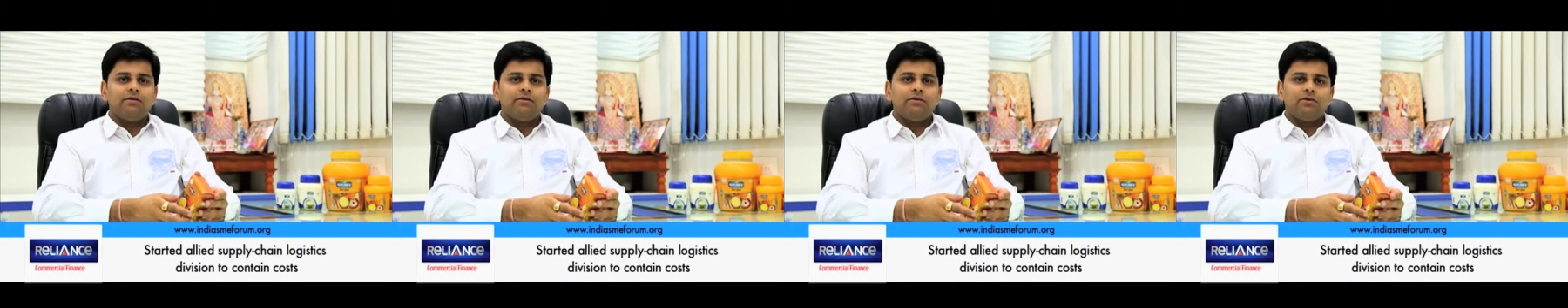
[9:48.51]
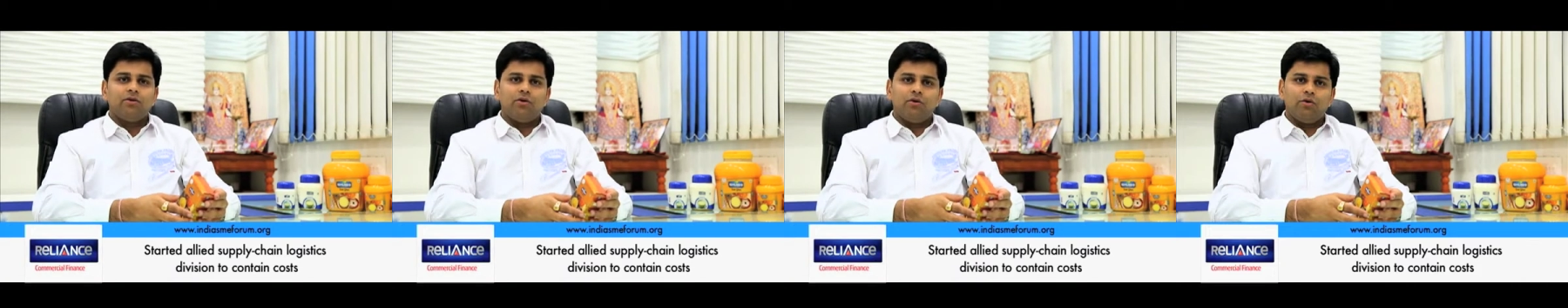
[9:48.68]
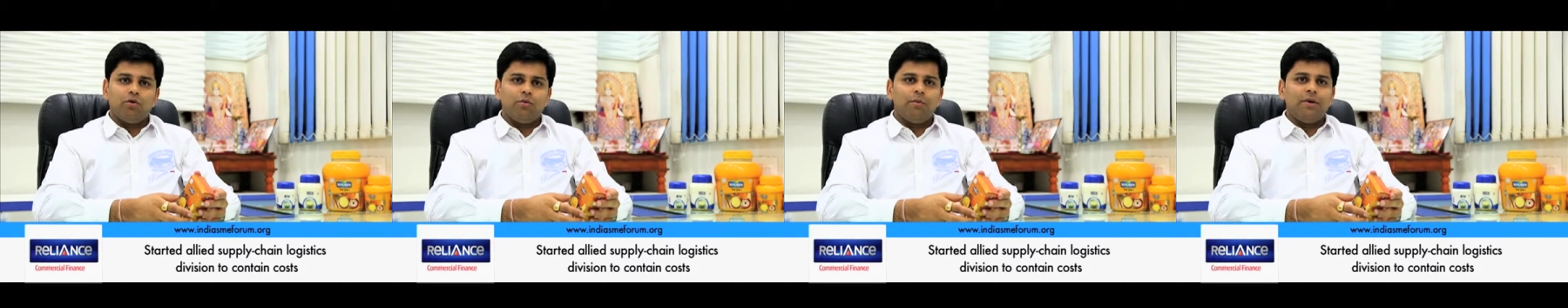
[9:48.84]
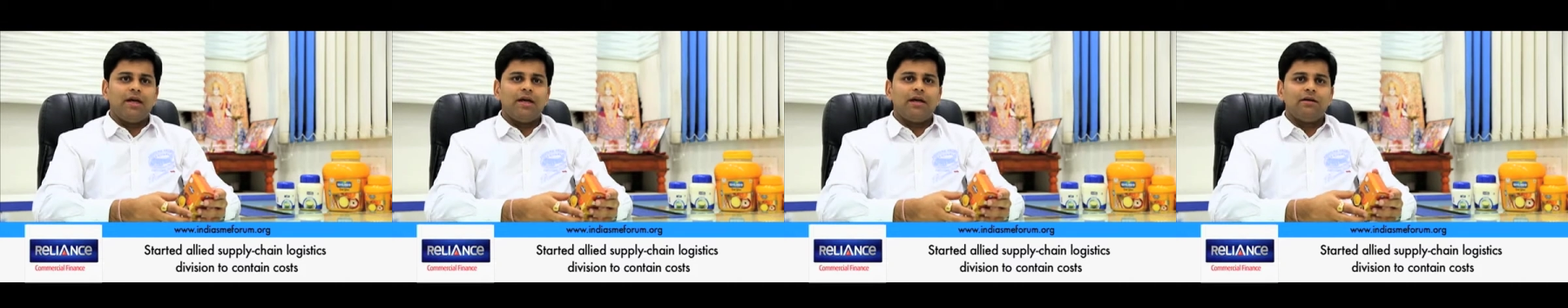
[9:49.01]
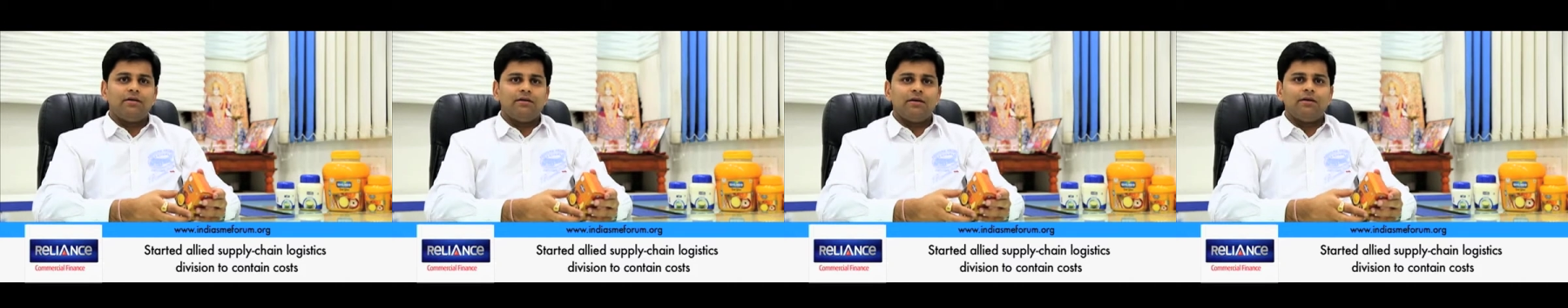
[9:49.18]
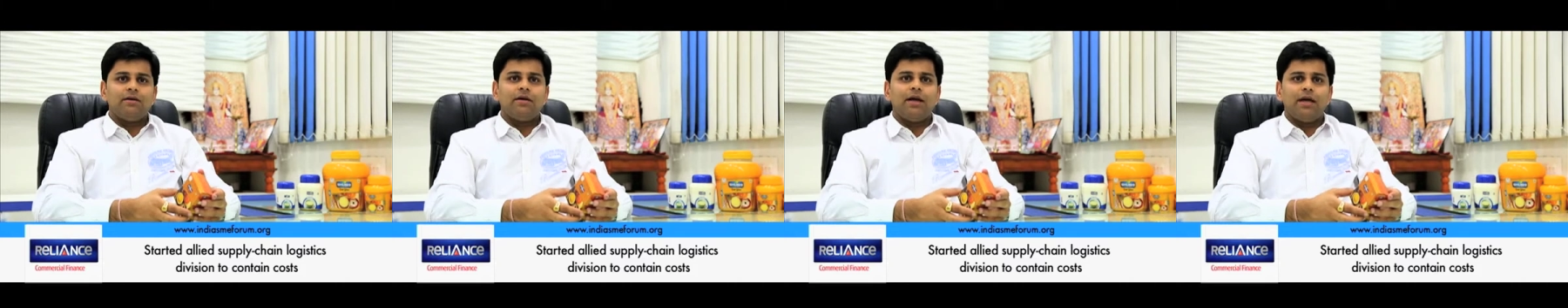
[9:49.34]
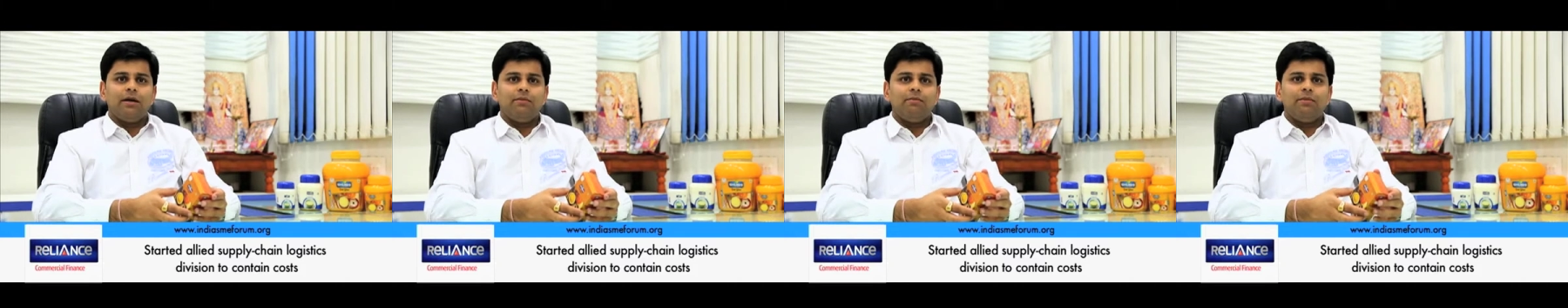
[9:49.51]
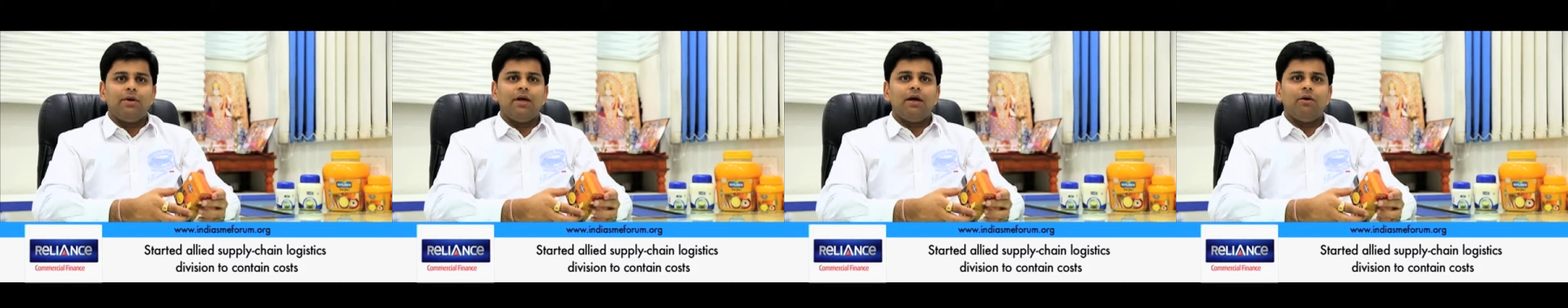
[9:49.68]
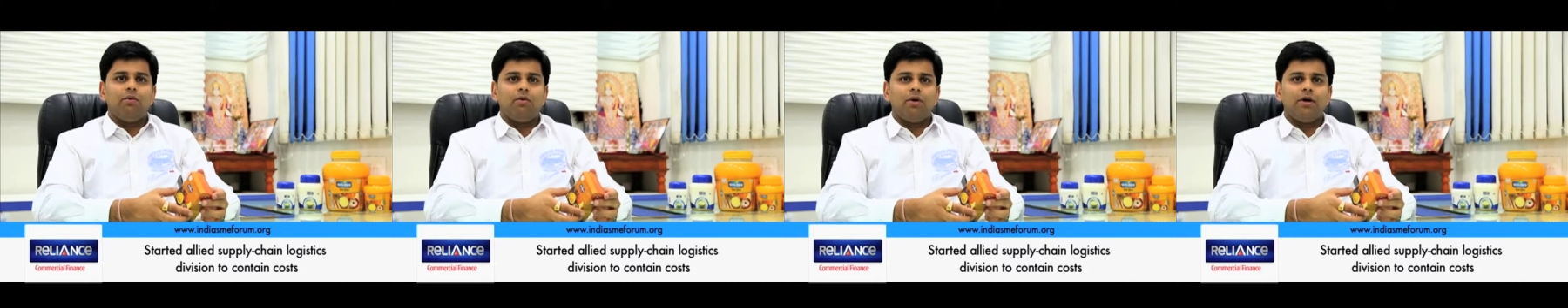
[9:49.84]
So duplication can
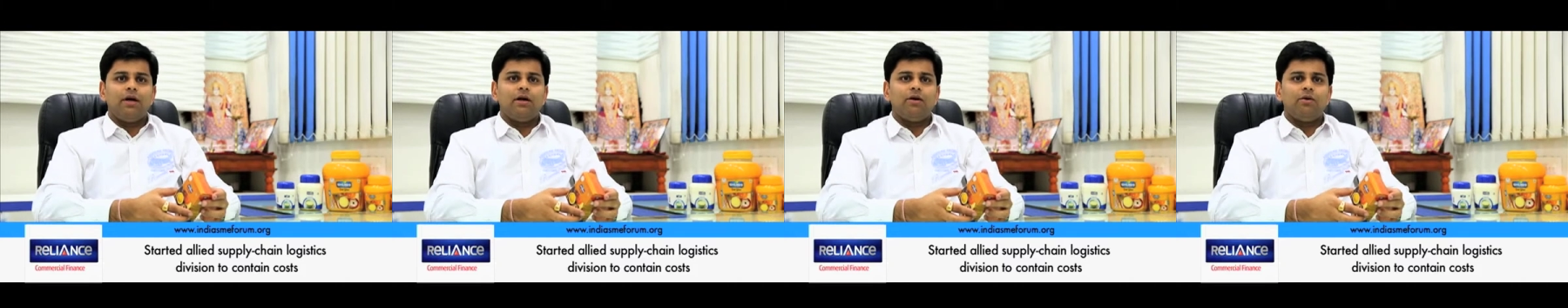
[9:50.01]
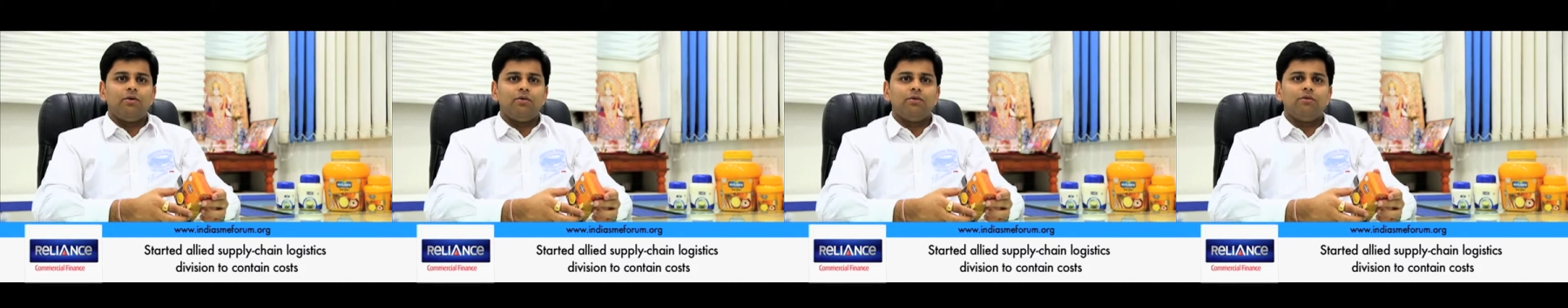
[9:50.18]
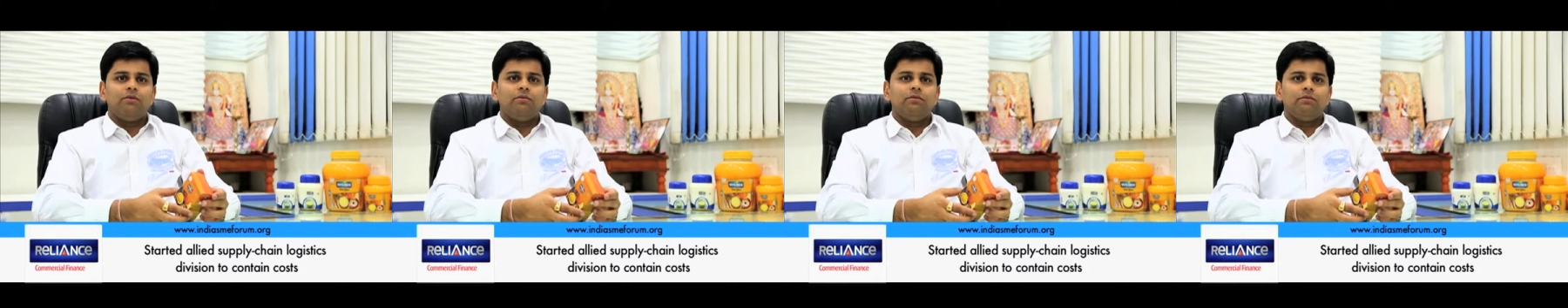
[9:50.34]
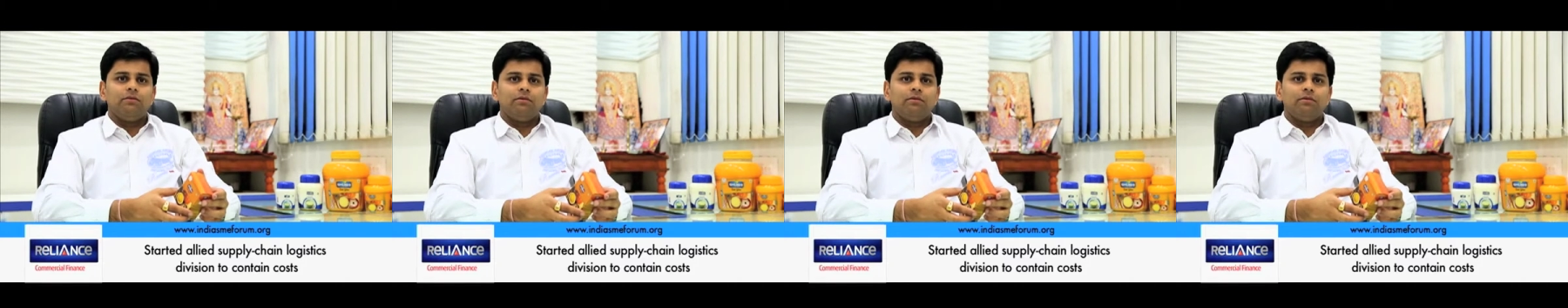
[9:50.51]
be avoided to